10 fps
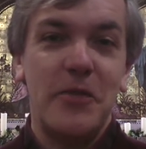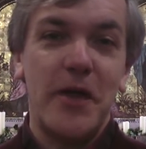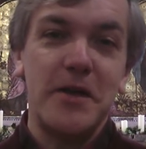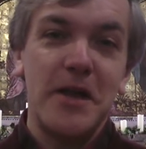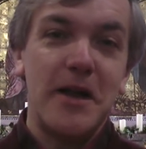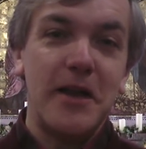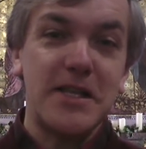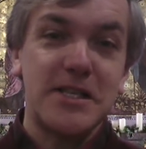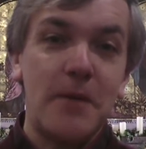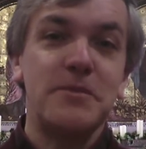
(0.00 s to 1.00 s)
then
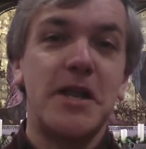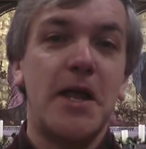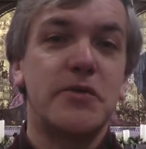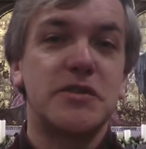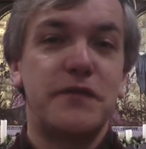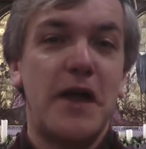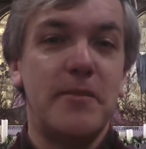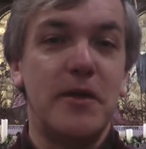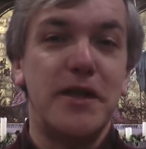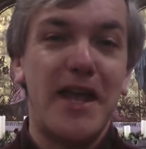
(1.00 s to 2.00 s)
let's come together as a
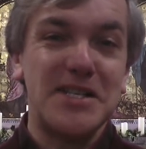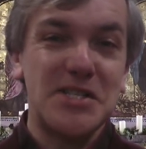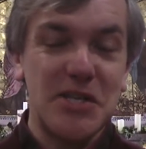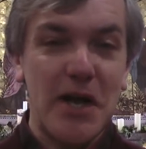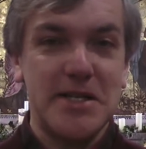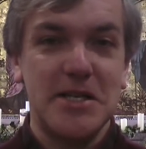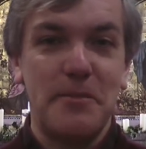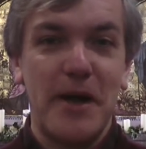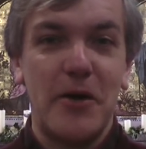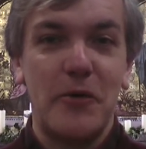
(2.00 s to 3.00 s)
family, excited
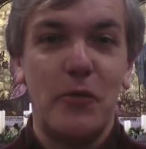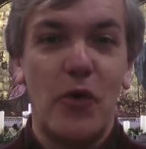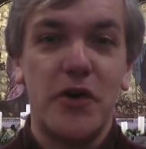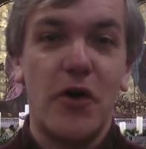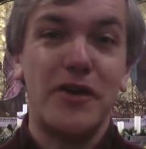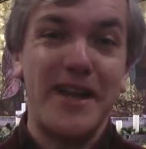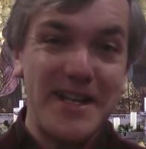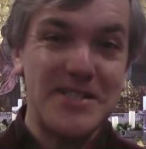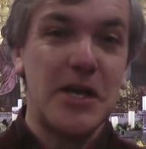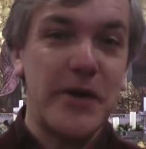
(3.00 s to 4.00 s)
about what God
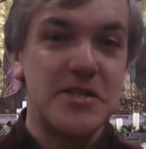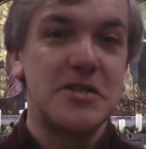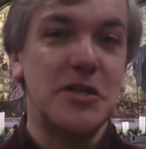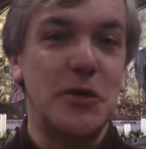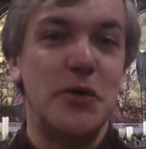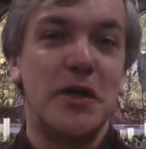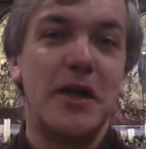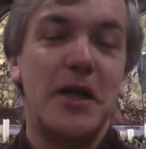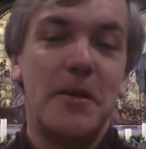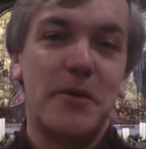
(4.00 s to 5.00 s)
is going to do,
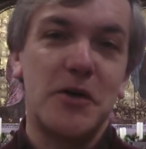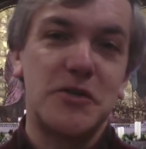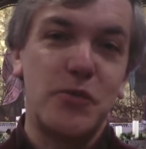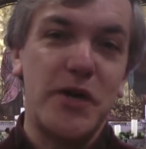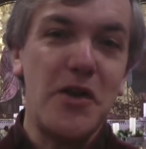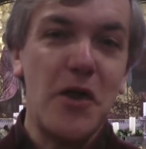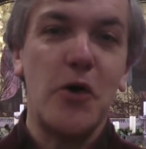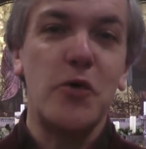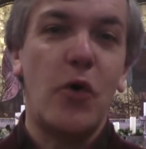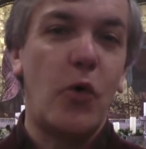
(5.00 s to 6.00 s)
because we
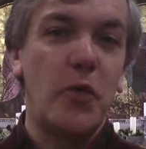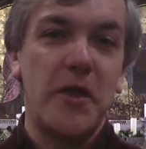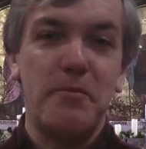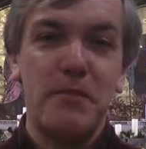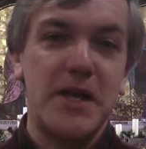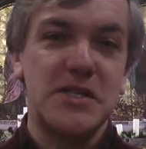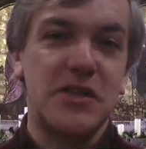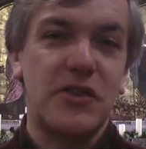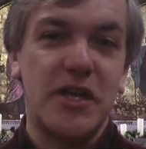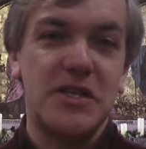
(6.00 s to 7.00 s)
know all the
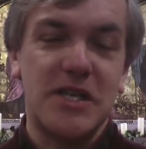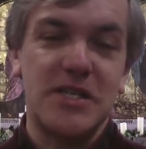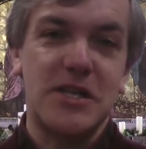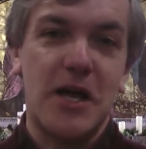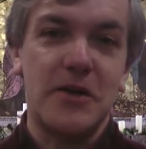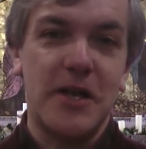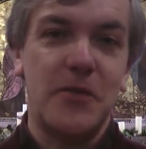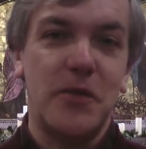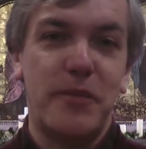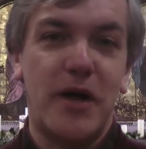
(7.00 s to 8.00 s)
amazing things He's done
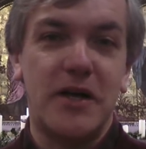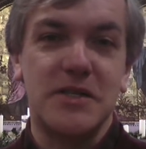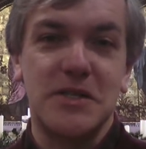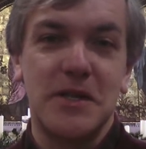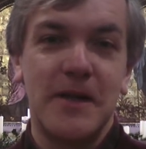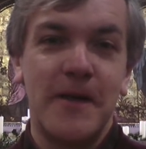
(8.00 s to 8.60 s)
in the past.